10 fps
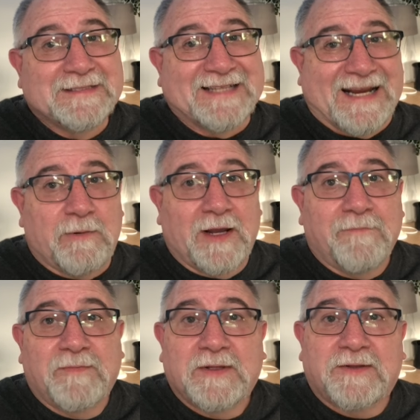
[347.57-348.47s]
Anyway,
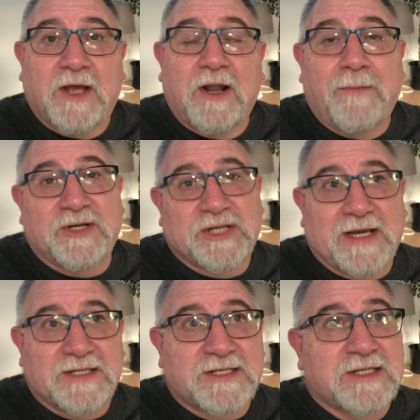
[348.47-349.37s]
don't like me
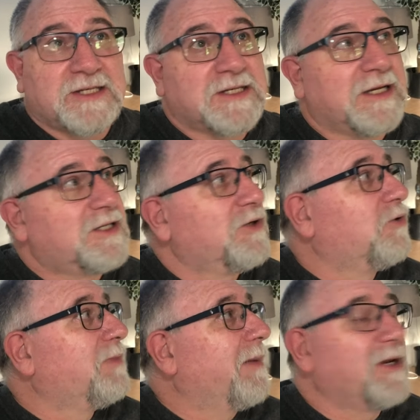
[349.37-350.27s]
chances
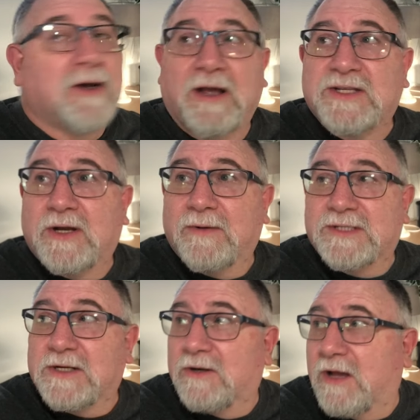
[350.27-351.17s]
until maybe night time
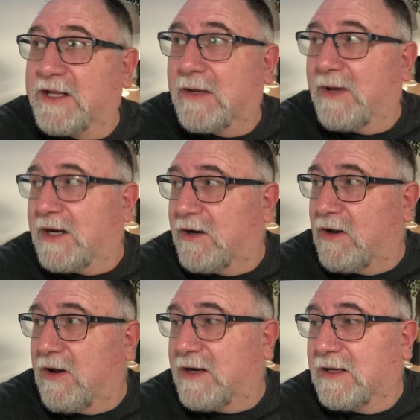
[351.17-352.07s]
because I do like to come out at
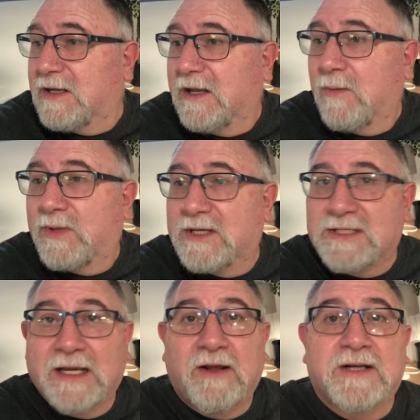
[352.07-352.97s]
night because
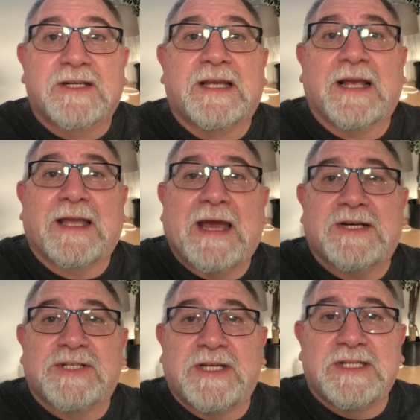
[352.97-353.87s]
they like to
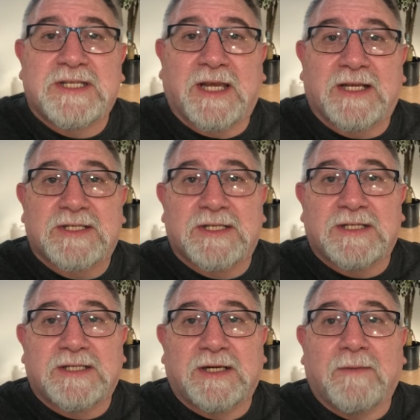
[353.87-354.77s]
catch the insects.
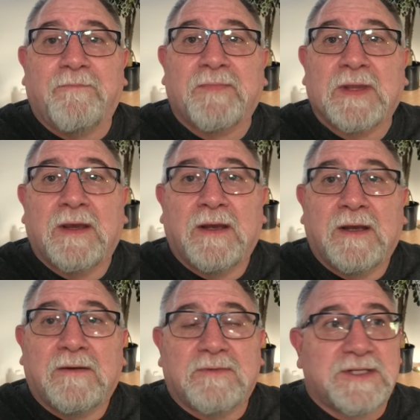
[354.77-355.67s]
There's, uh,
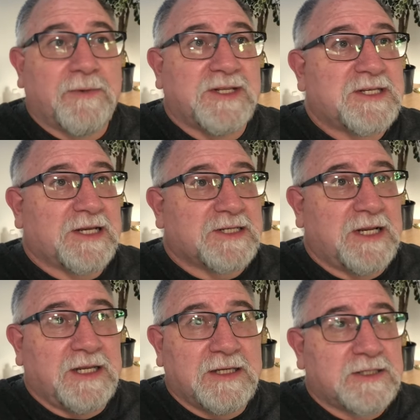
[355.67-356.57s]
there's no insects in
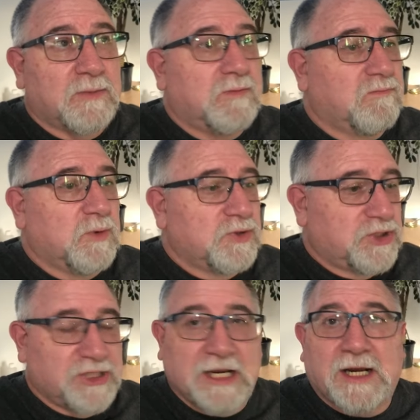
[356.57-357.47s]
here, so we'll
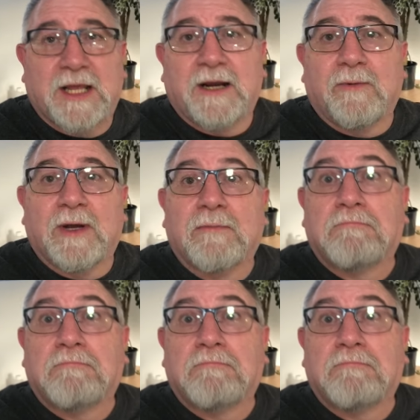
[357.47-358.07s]
check it out anyway.